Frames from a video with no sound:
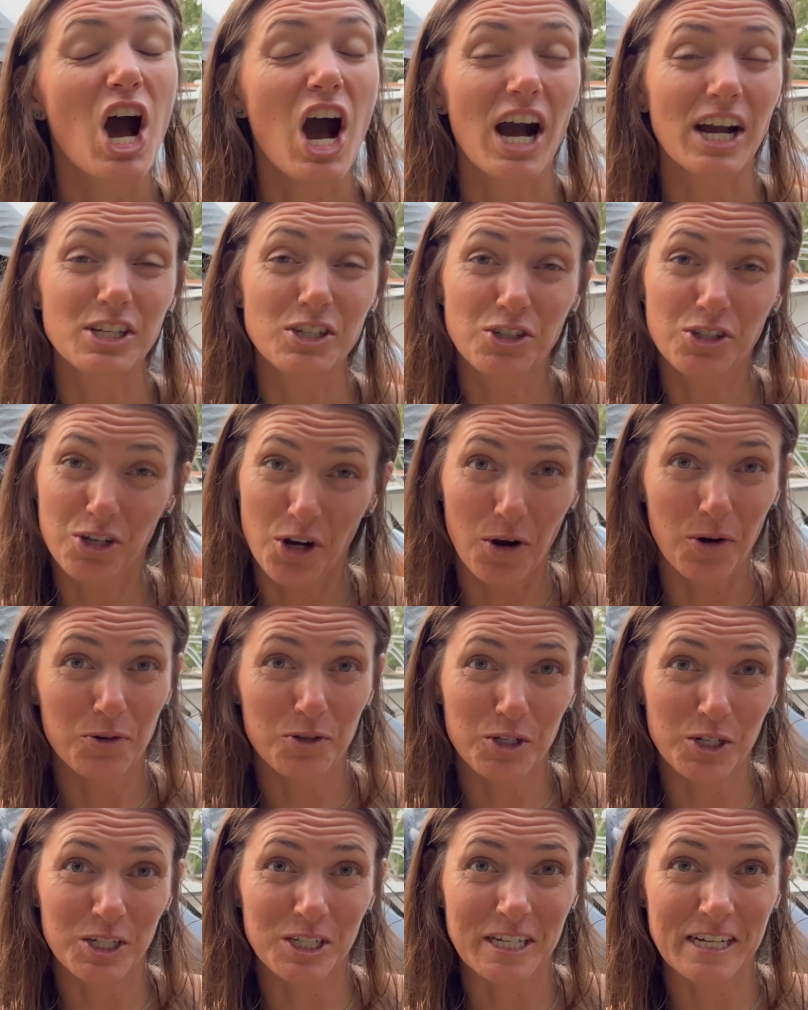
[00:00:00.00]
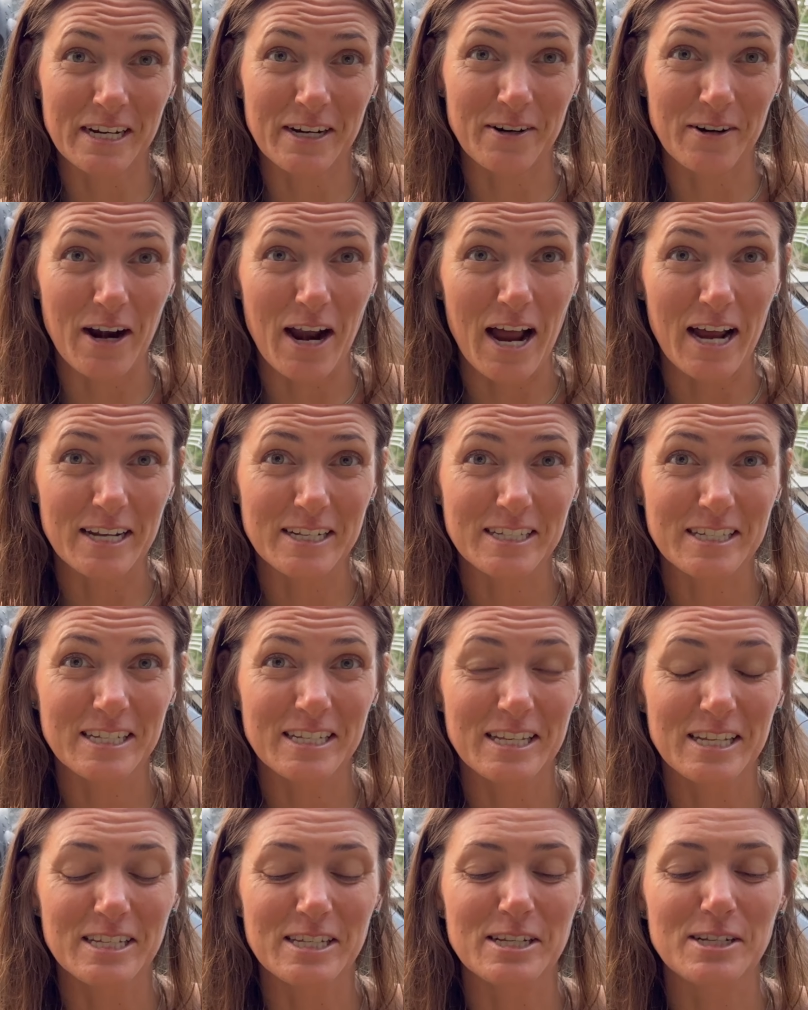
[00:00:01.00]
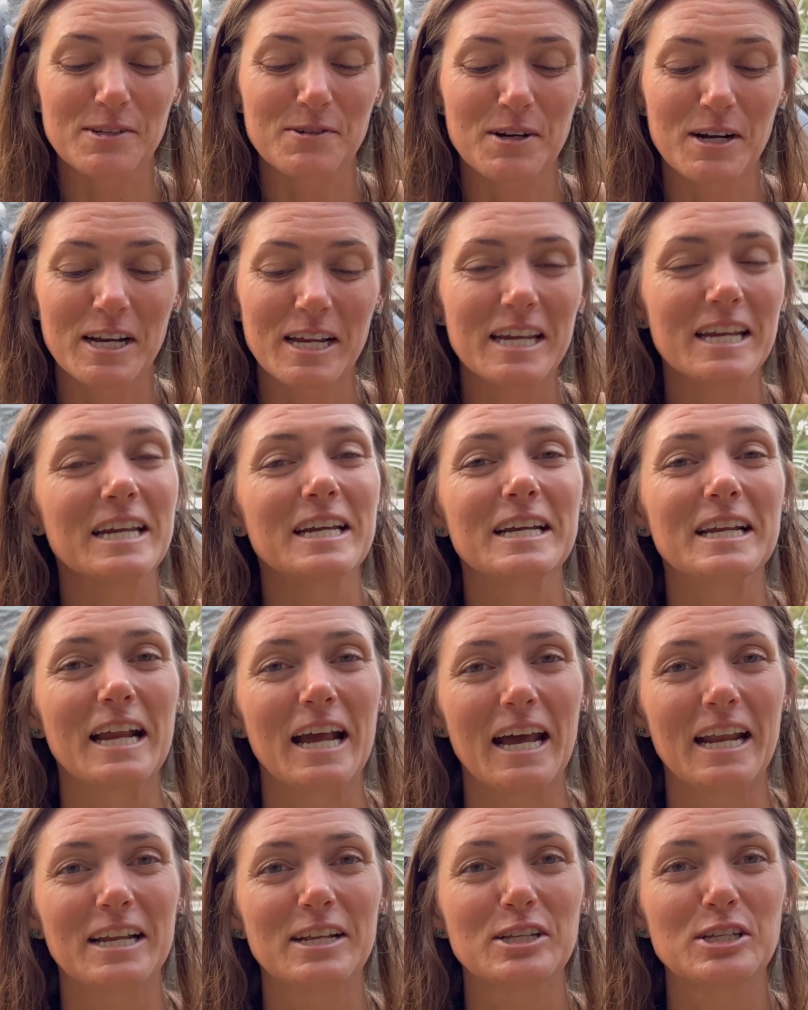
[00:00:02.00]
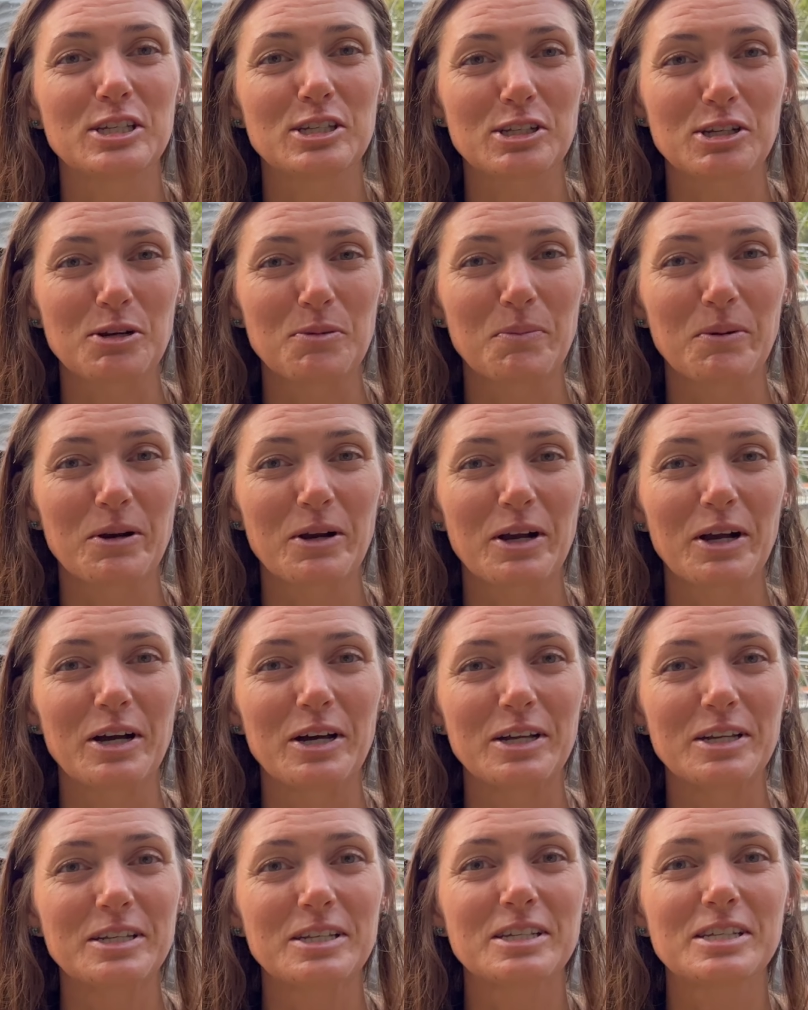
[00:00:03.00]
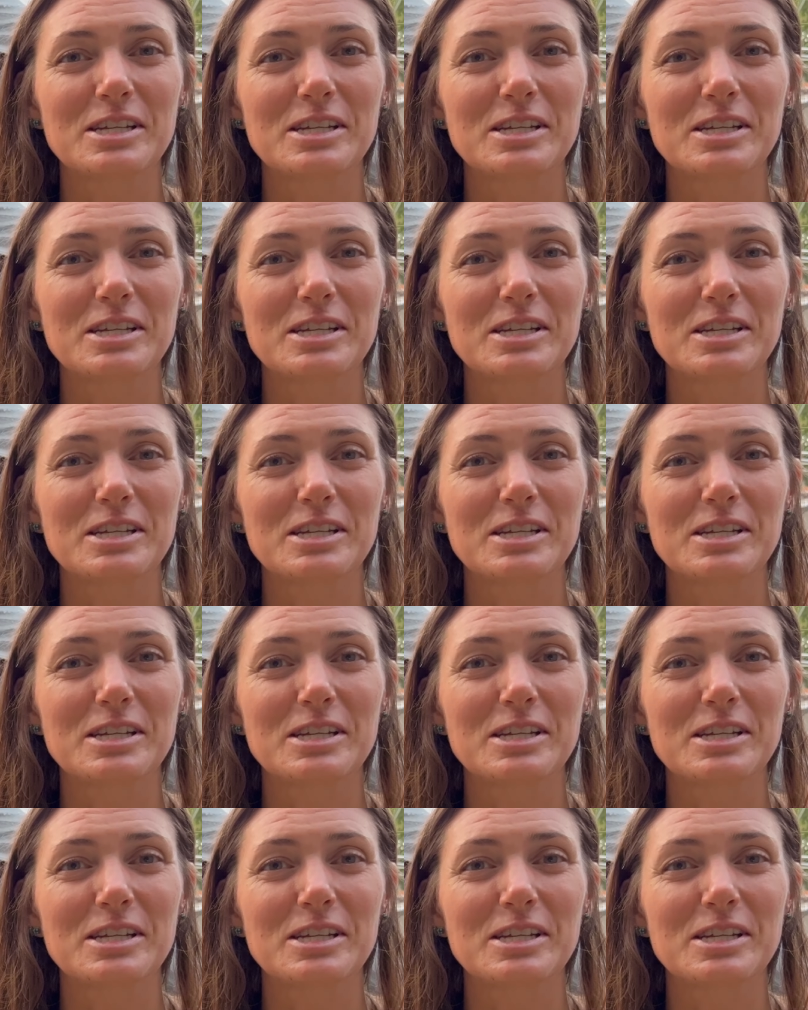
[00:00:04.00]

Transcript: I don't just eat grass. This is what I eat and it's super good.